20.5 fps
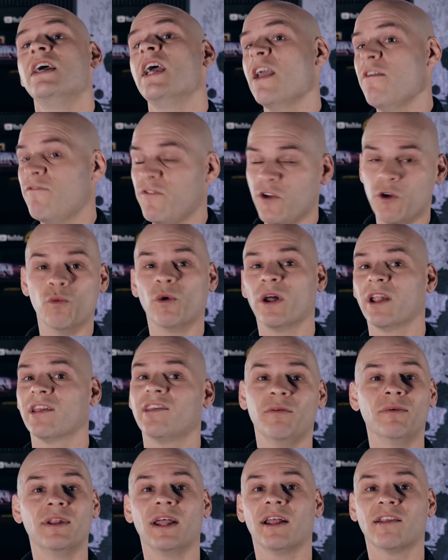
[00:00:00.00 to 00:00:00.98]
If you want to
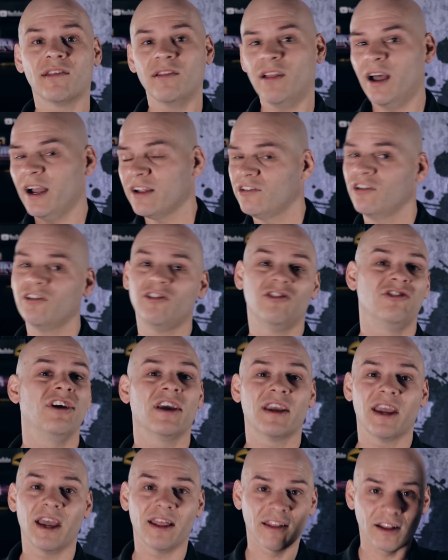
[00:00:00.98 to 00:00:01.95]
see what that's like, just
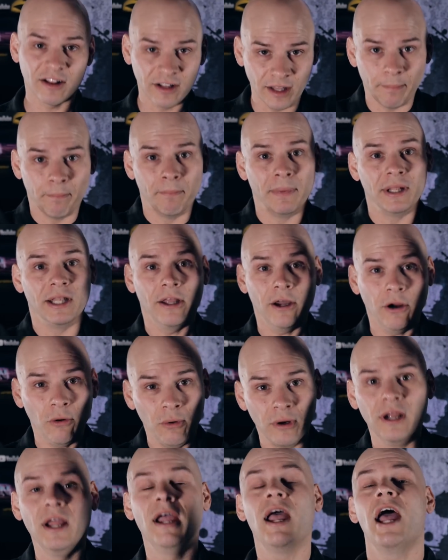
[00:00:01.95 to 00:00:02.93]
check out the clip
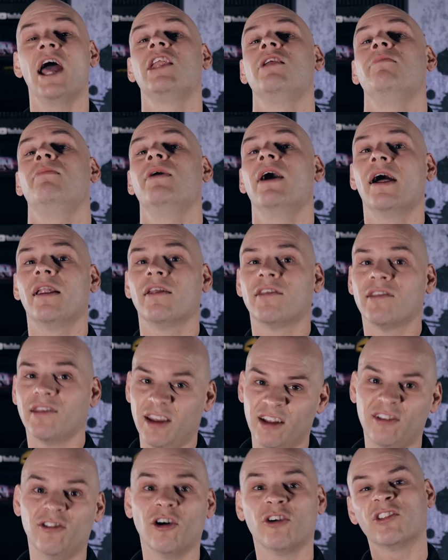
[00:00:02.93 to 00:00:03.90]
below and you'll be able to
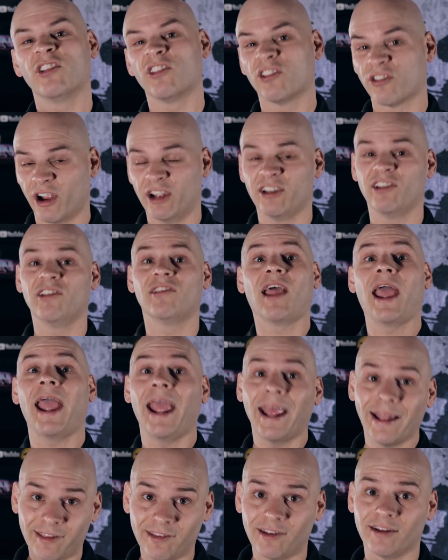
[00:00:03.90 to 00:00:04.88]
see Doctor Strange's
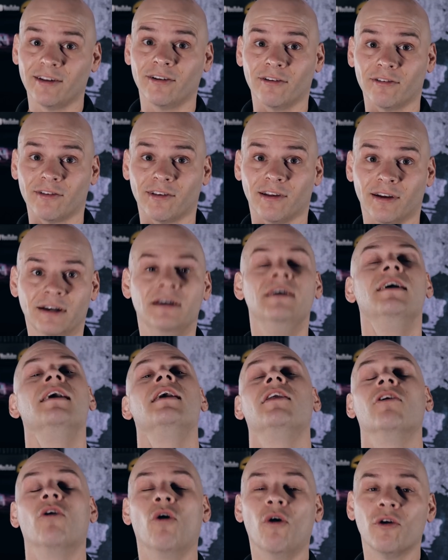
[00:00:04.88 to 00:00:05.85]
hand signals.
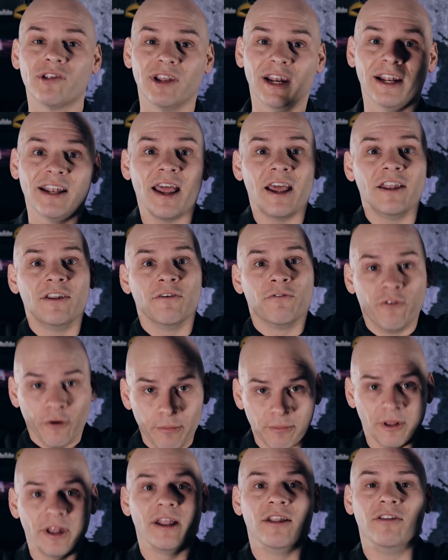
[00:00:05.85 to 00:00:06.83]
You'll also need to head to
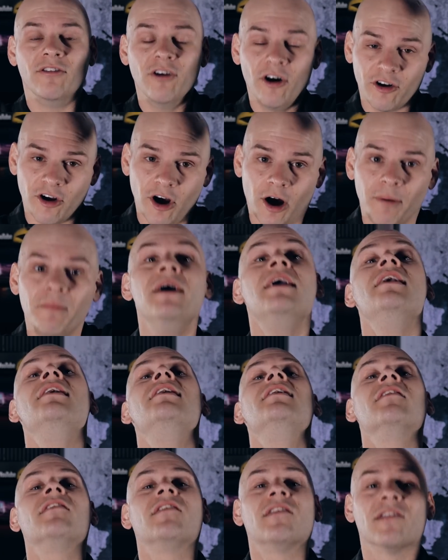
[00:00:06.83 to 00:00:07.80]

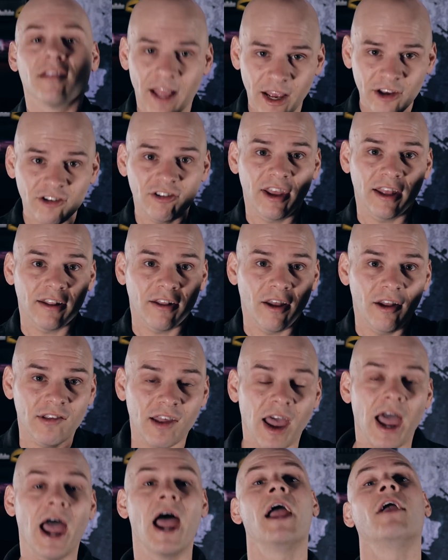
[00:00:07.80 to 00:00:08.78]
filmlearner.com/downloads
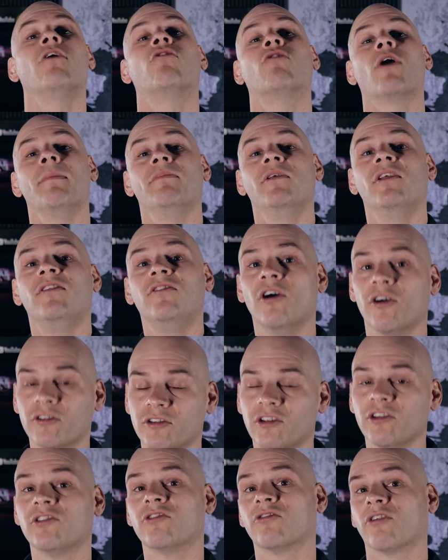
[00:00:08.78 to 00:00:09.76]
and grab the
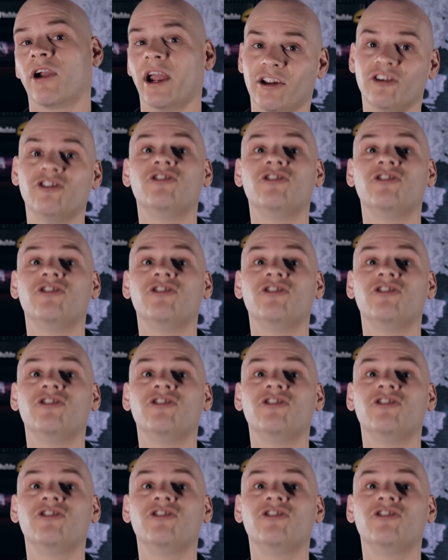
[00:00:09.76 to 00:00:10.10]
Doctor Strange